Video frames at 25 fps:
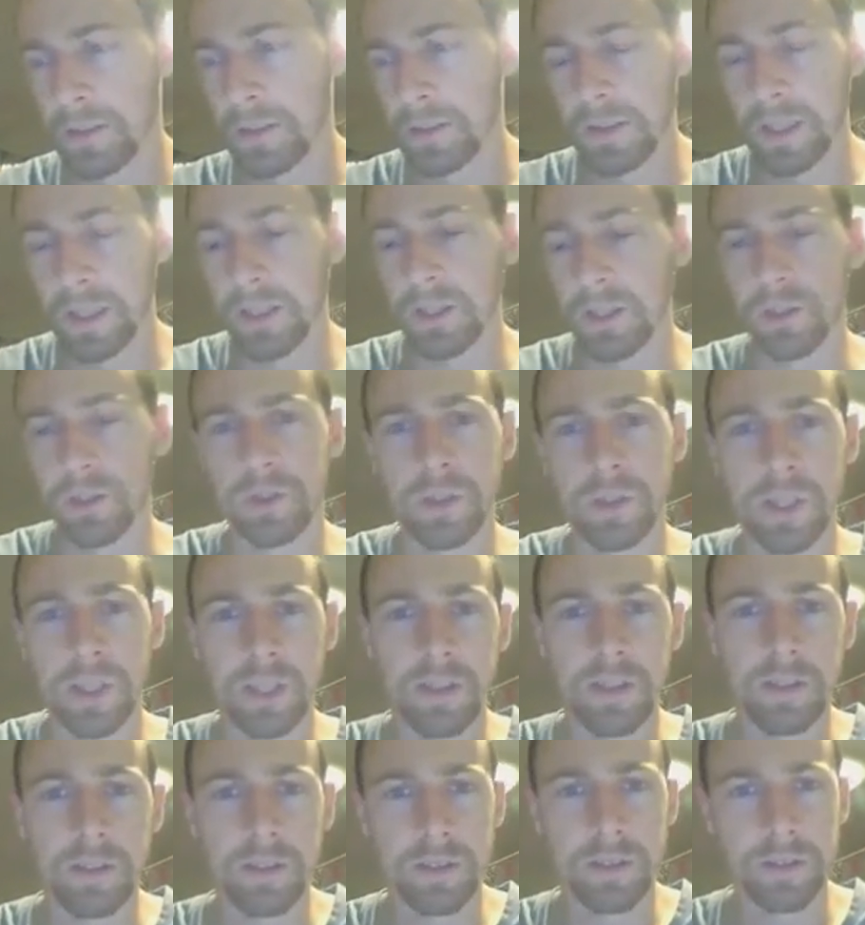than the
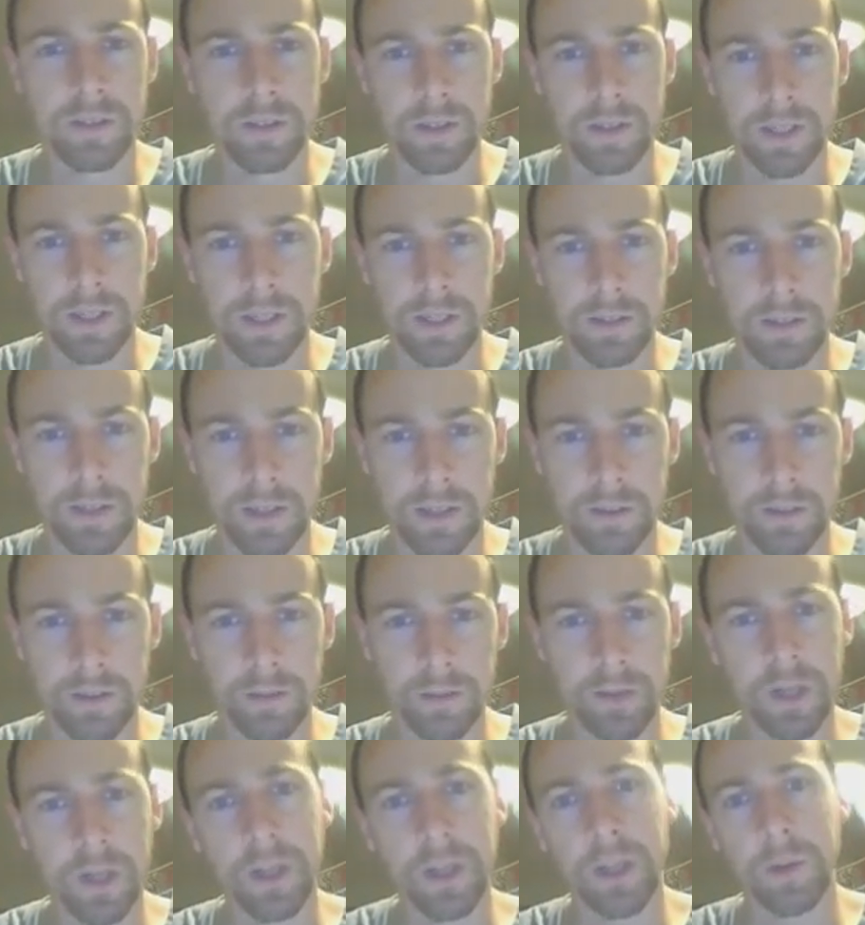tree to get rid of.
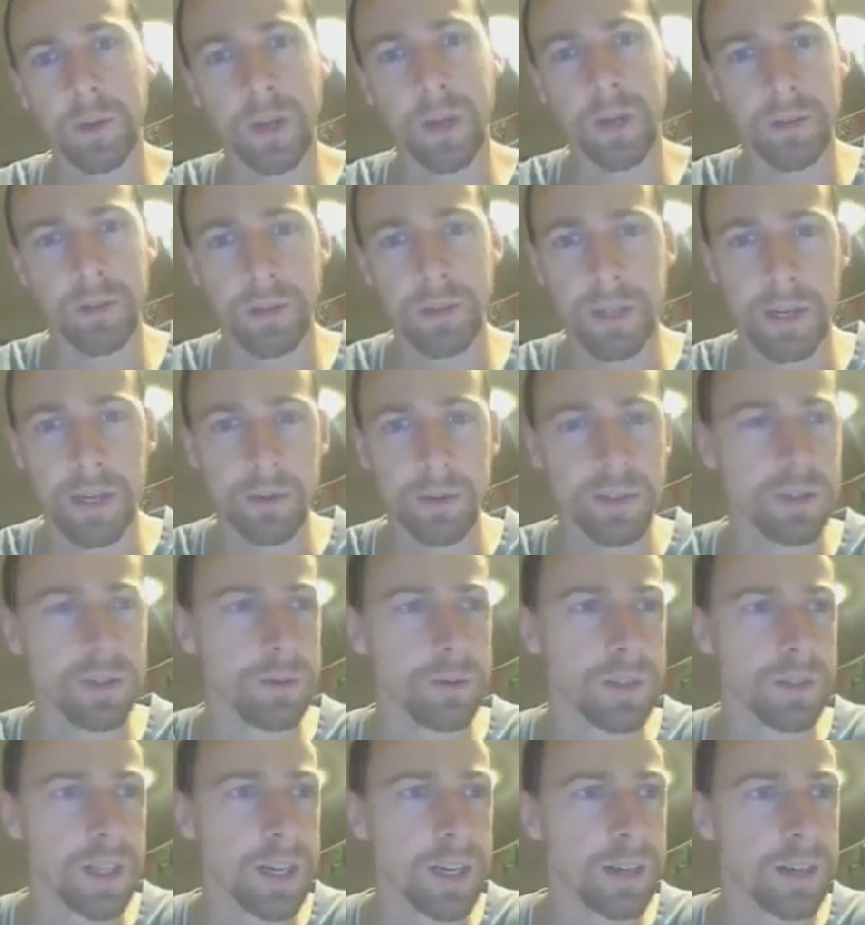Oh, there we go. How easy
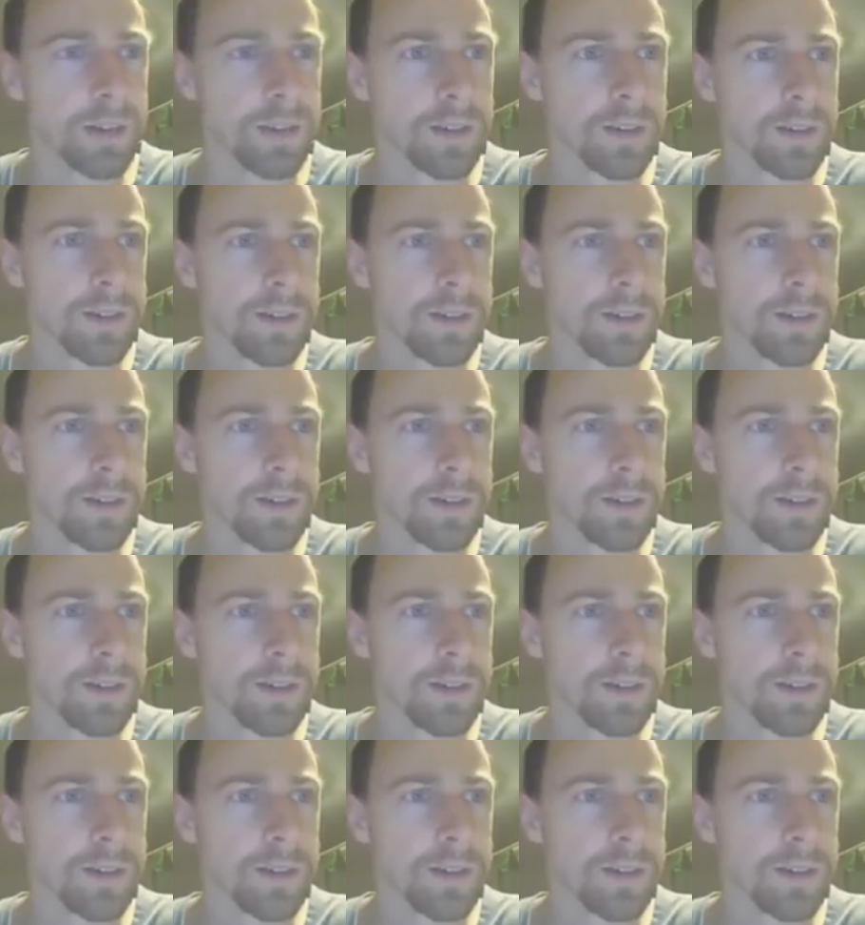was that?